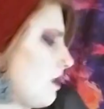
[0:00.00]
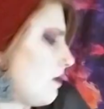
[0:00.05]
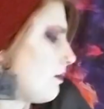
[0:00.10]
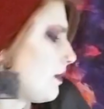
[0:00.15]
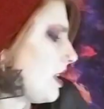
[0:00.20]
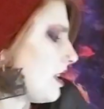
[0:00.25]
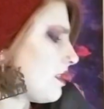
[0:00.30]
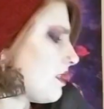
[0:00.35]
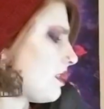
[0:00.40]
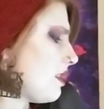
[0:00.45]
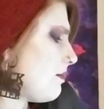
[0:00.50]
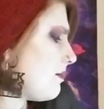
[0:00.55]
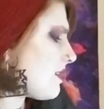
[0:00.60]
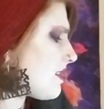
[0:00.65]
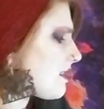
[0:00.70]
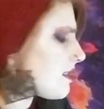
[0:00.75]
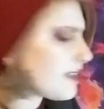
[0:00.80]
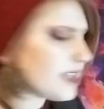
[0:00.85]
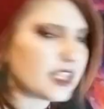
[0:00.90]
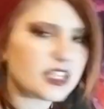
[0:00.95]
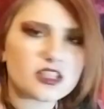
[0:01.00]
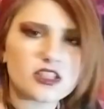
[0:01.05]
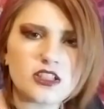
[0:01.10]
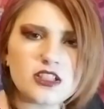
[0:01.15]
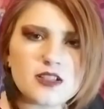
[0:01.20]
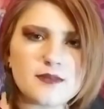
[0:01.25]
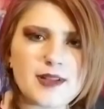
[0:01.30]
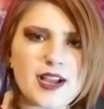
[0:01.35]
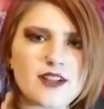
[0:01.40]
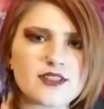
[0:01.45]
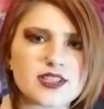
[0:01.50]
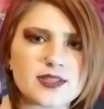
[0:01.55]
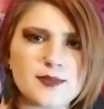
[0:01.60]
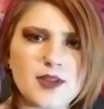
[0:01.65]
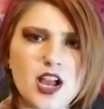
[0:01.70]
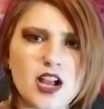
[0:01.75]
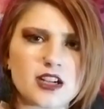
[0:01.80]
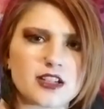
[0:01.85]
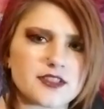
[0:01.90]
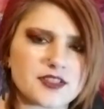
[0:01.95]
Make them cynical about
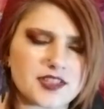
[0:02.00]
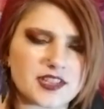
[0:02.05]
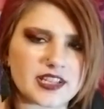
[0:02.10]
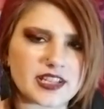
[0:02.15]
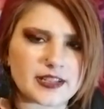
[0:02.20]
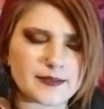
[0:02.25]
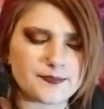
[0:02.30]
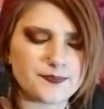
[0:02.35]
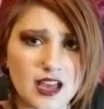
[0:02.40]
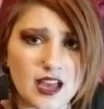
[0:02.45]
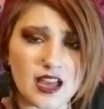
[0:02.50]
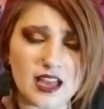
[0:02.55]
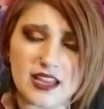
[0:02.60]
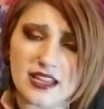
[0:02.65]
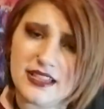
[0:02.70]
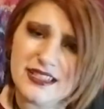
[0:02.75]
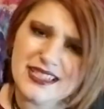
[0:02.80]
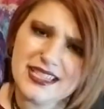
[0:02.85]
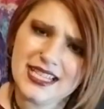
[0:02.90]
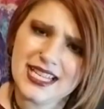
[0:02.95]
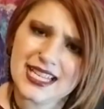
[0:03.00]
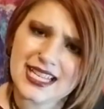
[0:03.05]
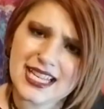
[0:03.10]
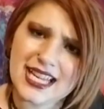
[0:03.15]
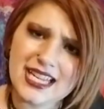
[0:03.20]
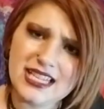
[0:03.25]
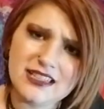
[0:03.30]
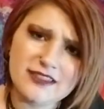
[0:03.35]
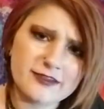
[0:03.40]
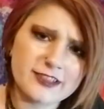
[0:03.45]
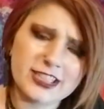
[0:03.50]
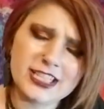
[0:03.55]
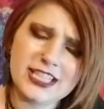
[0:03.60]
democracy. Isn't that kind of what